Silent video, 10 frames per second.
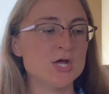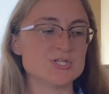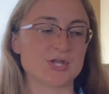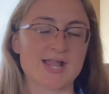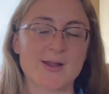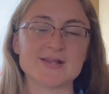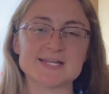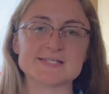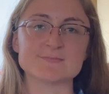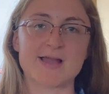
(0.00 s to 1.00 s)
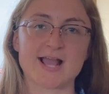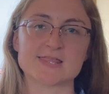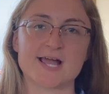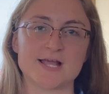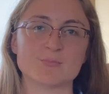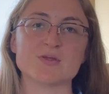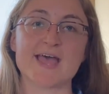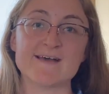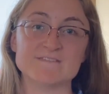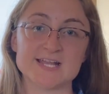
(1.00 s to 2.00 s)
So now I need to back that up with
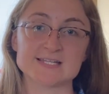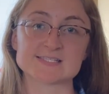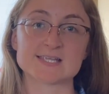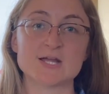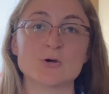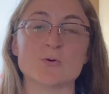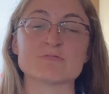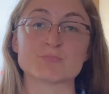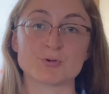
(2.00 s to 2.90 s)
evidence, with